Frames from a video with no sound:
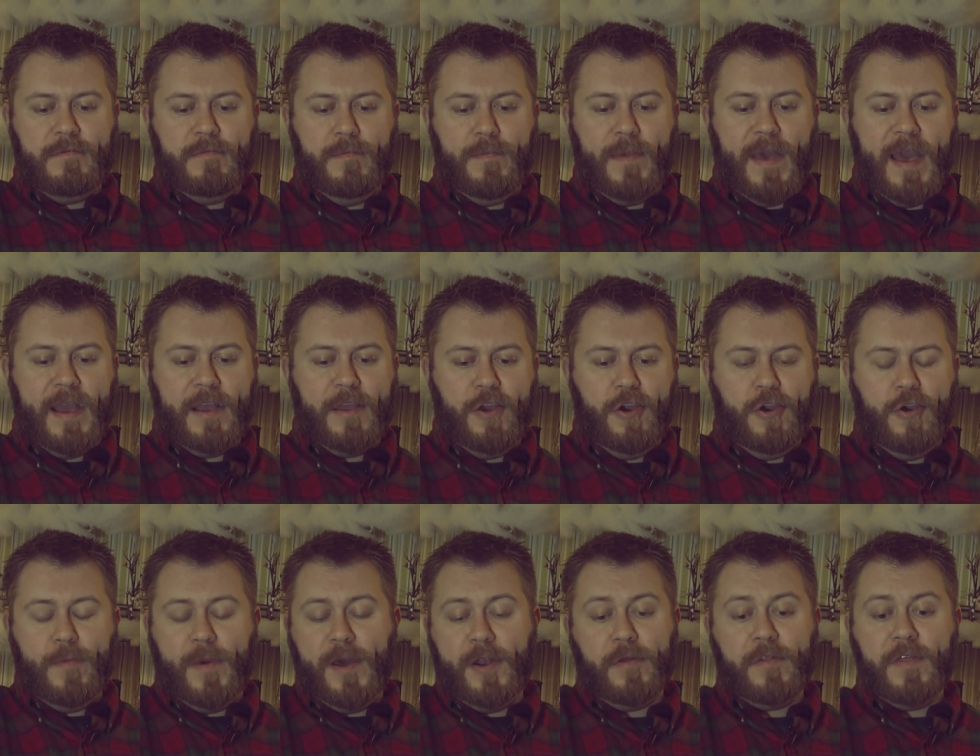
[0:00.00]
back
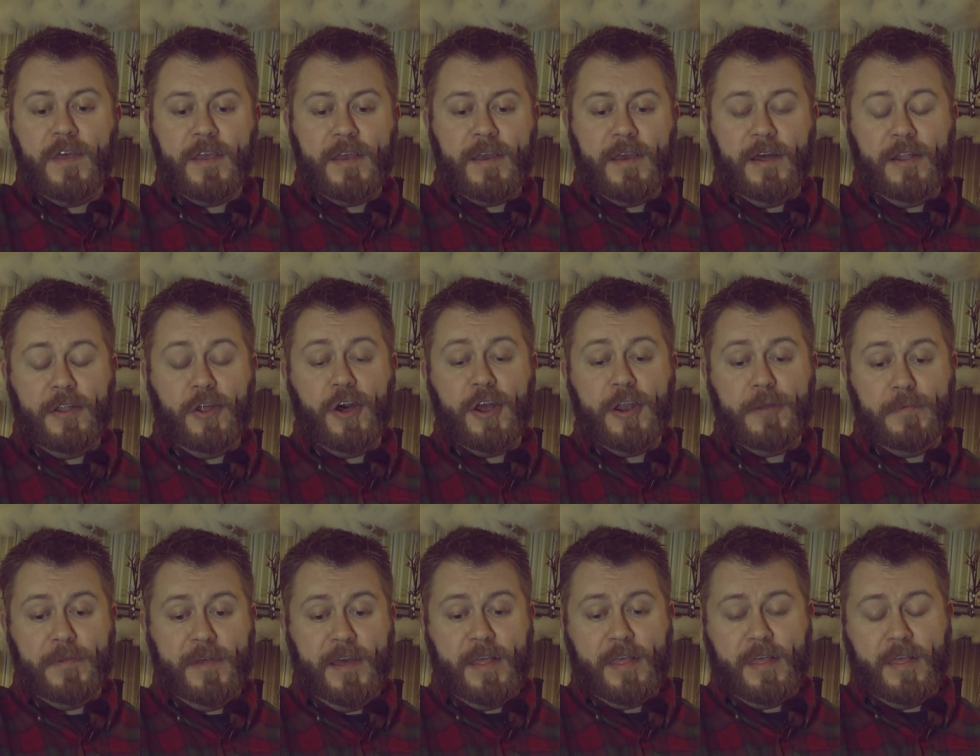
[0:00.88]
home. I don't think a lot
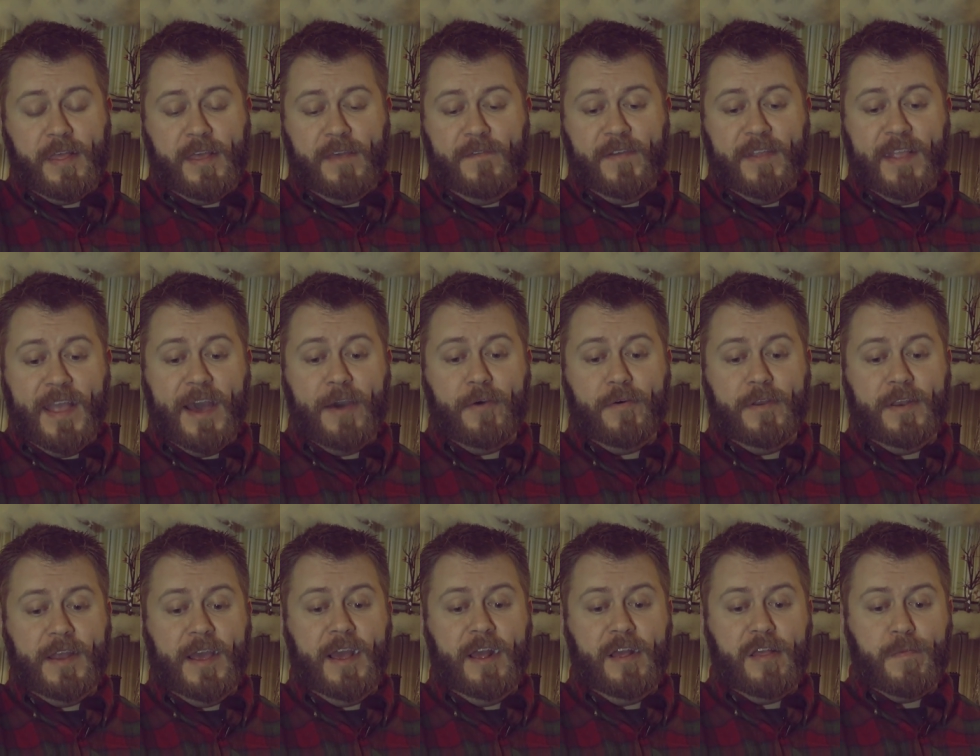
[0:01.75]
of places, even
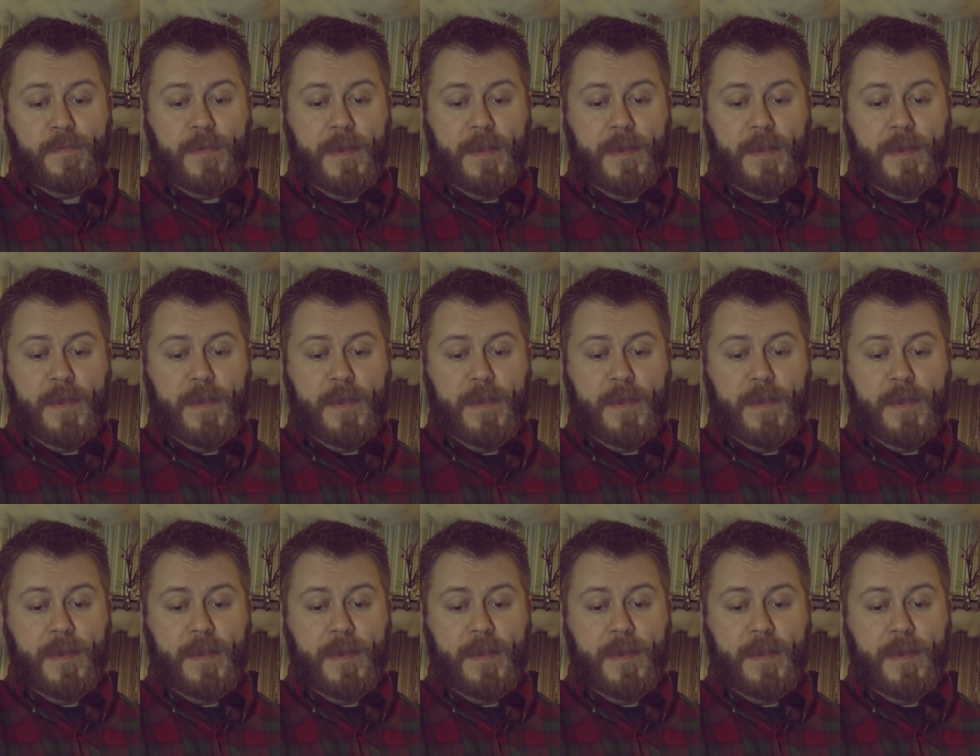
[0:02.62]
nowadays,